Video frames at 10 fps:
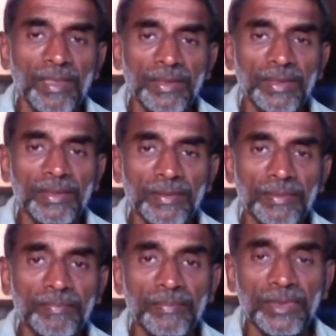other
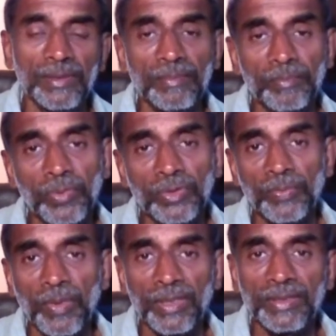
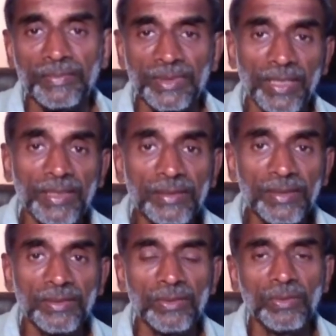postpartum studies
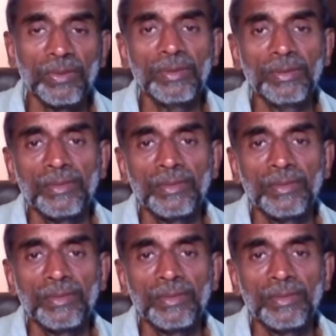and so on